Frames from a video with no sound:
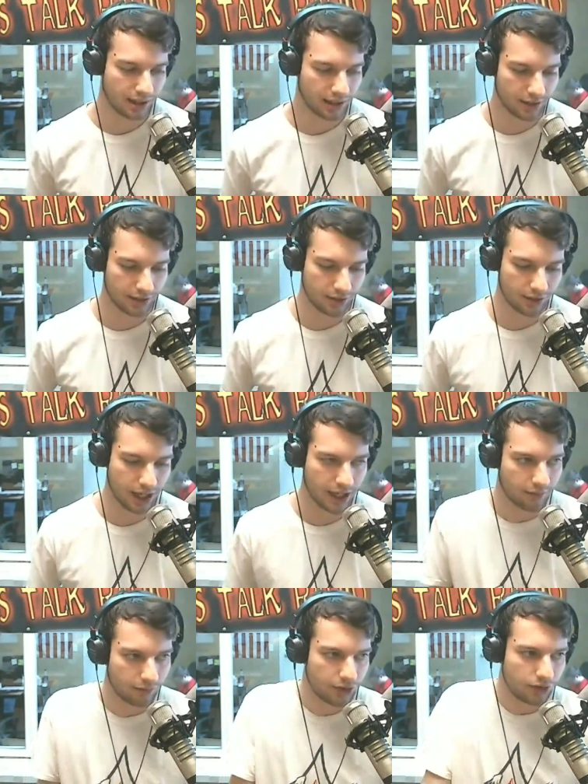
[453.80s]
They're
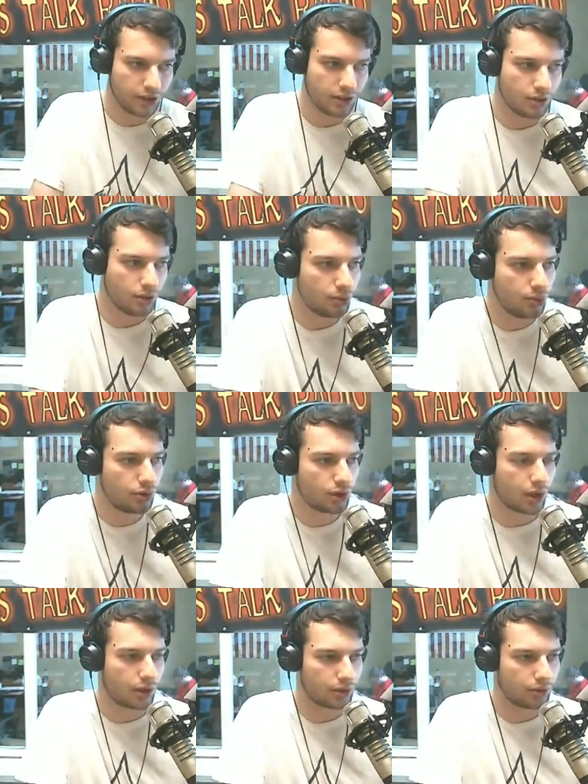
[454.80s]
not really news
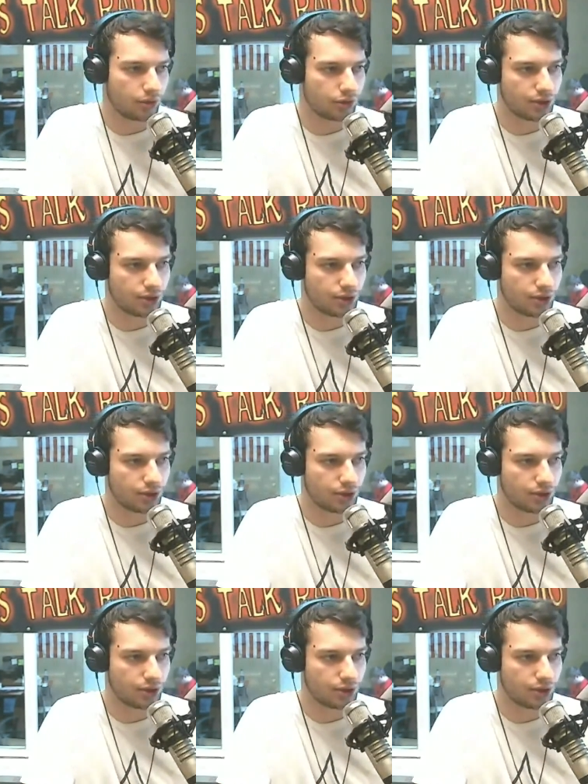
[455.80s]
articles.